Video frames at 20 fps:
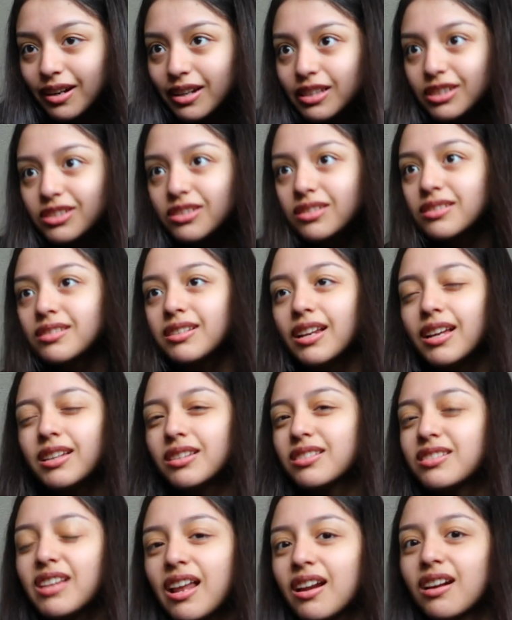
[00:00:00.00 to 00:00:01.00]
It's just like,
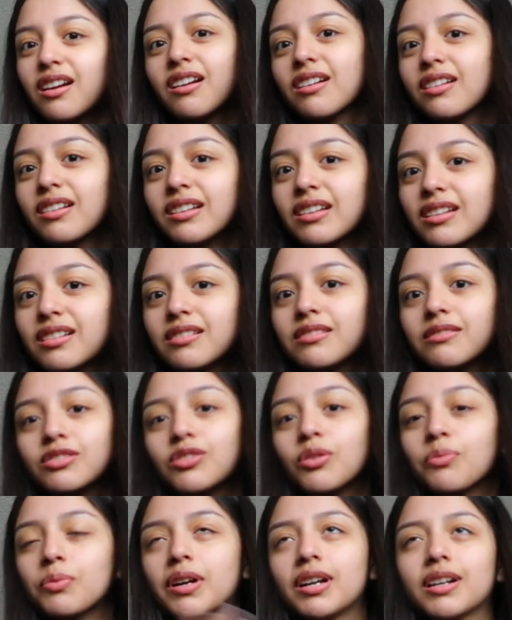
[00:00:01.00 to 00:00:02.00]
it's hella early.
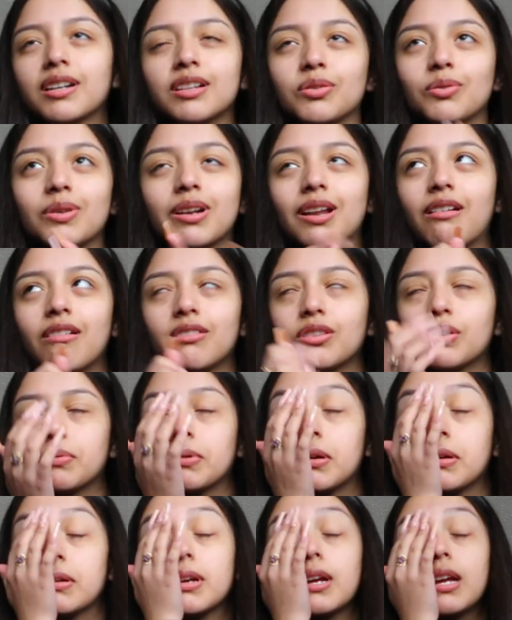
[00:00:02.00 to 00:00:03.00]
So we're gonna do it like on the
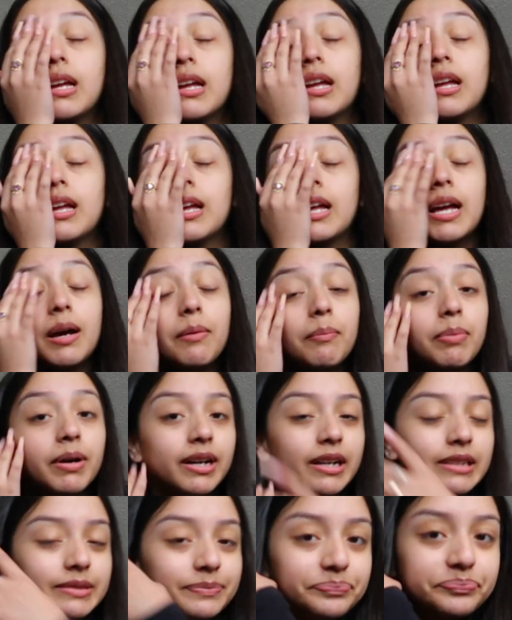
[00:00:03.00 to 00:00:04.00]
road.
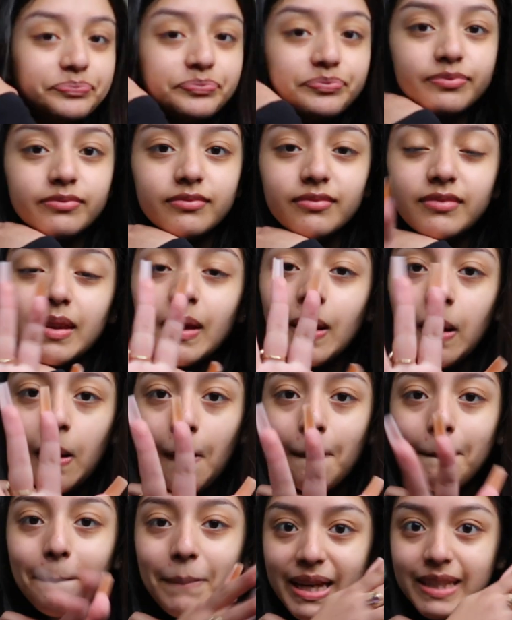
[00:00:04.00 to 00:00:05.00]
But
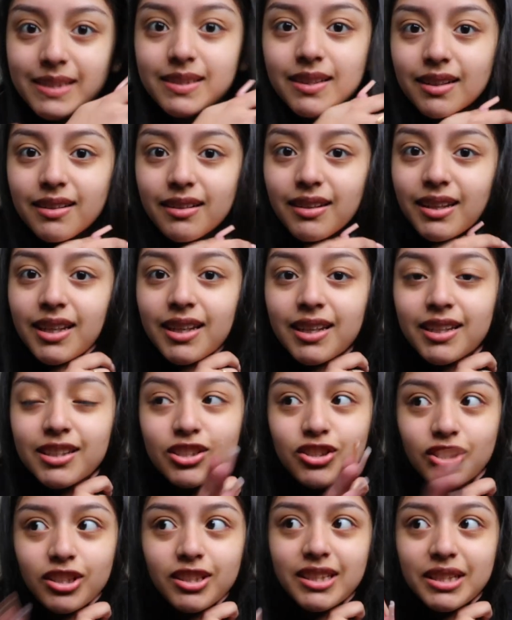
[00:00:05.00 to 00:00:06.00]
basically,
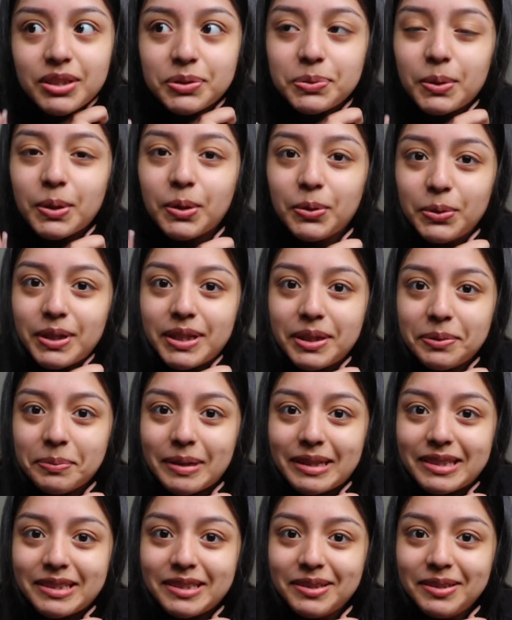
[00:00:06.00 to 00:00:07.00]
she thinks we're going to
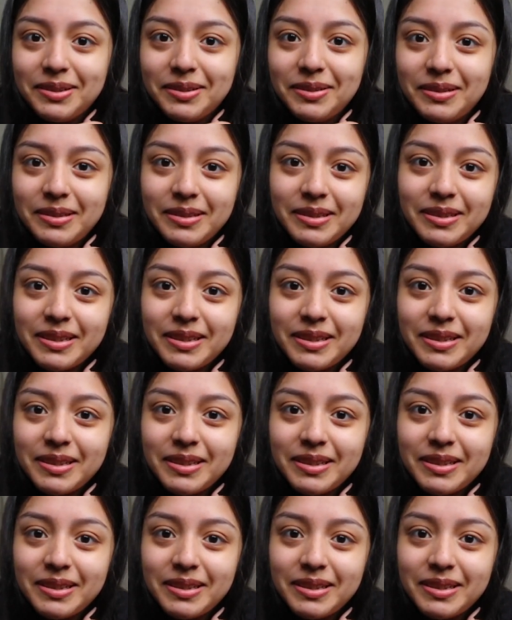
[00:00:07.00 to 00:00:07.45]
Mexico.